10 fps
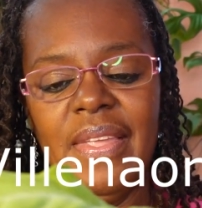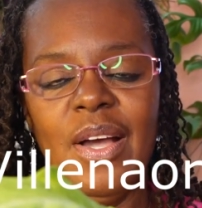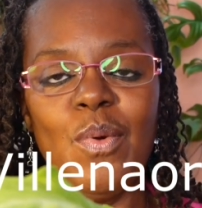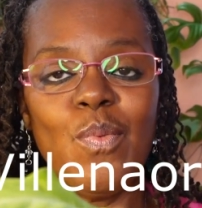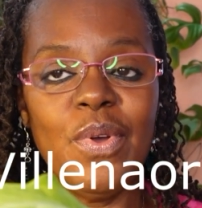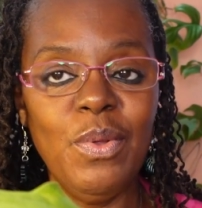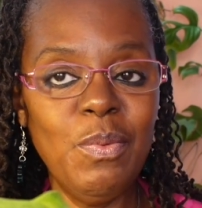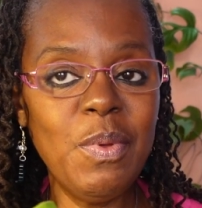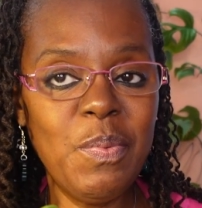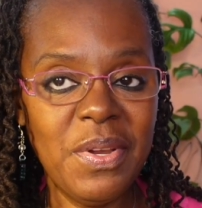I will
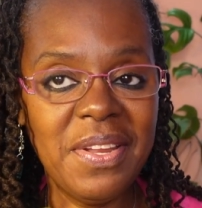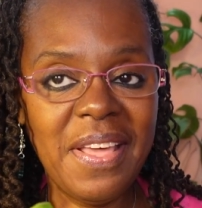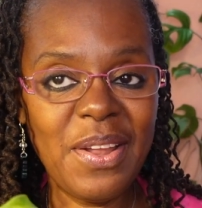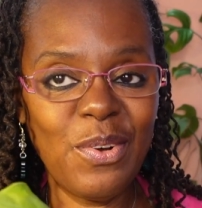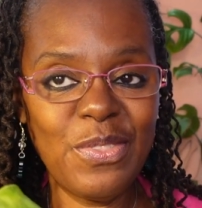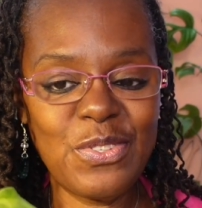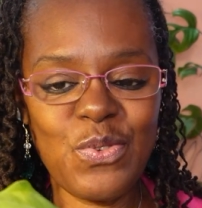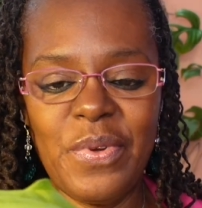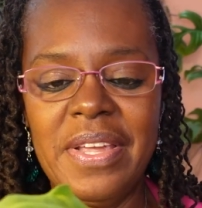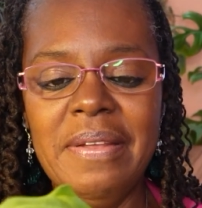be putting that on the
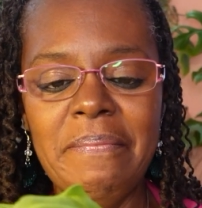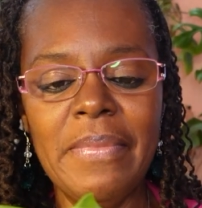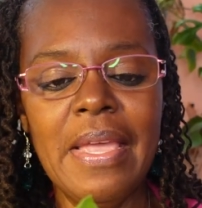screen.